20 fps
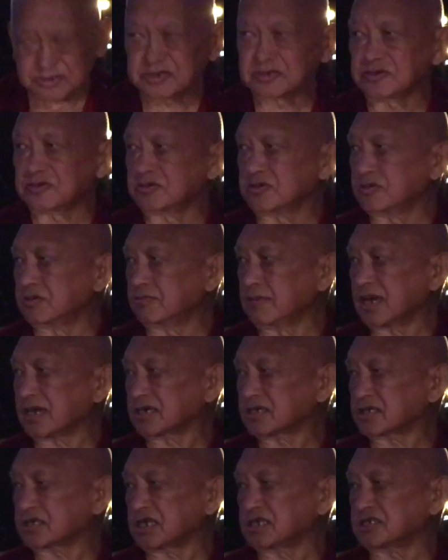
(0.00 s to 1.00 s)
you make
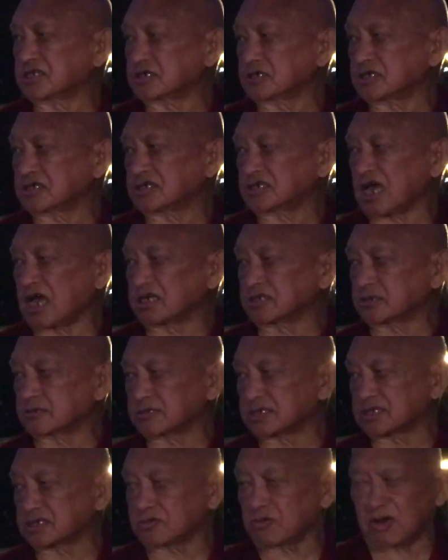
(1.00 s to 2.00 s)
this size of
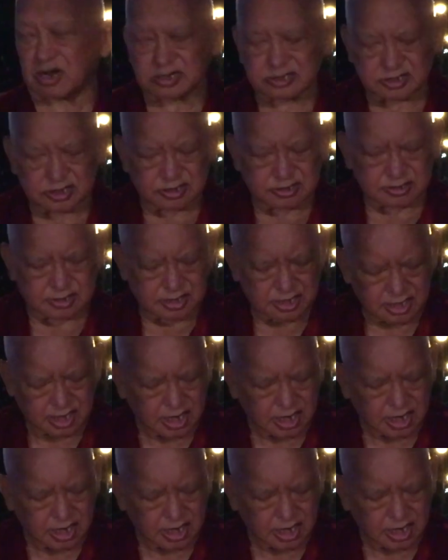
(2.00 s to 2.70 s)
this water,